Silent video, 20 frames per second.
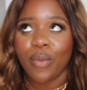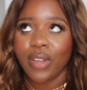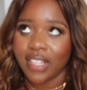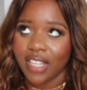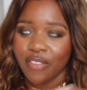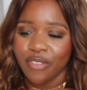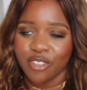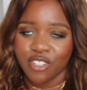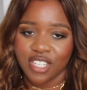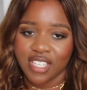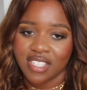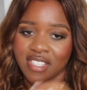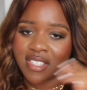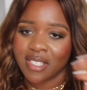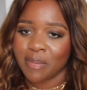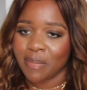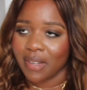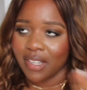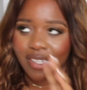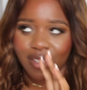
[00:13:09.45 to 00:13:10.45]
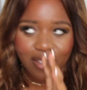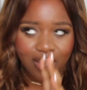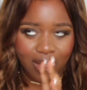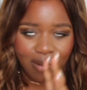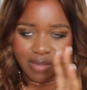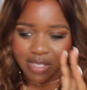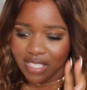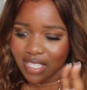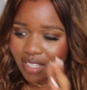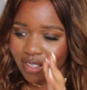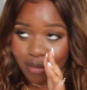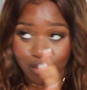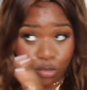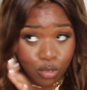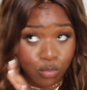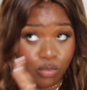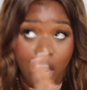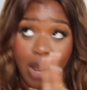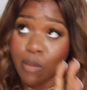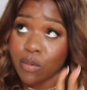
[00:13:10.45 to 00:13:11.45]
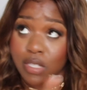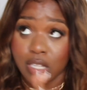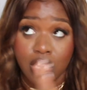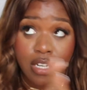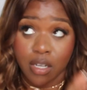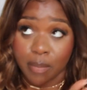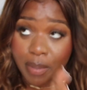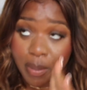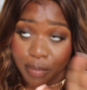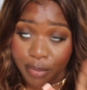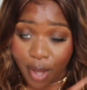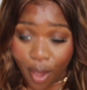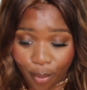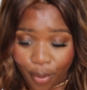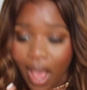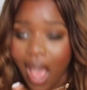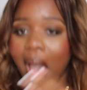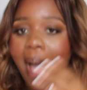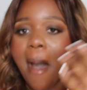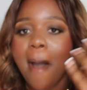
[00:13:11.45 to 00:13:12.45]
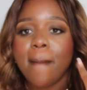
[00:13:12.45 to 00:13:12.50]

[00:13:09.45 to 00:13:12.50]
We love you, Jesus, but, you know, I'm just saying, I'm just letting the people know.